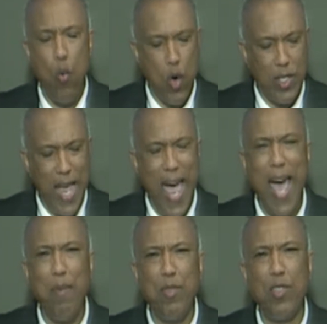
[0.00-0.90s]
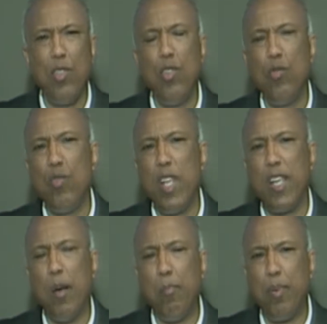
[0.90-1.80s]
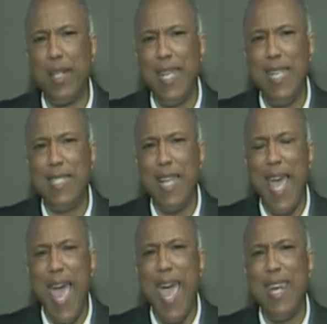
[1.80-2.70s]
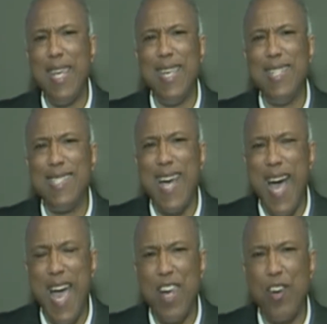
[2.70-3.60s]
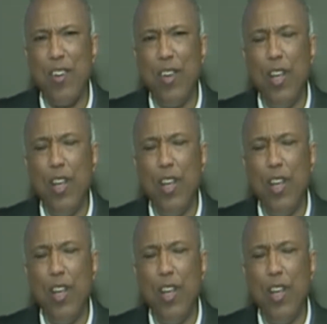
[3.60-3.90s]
was absolutely complete and entire.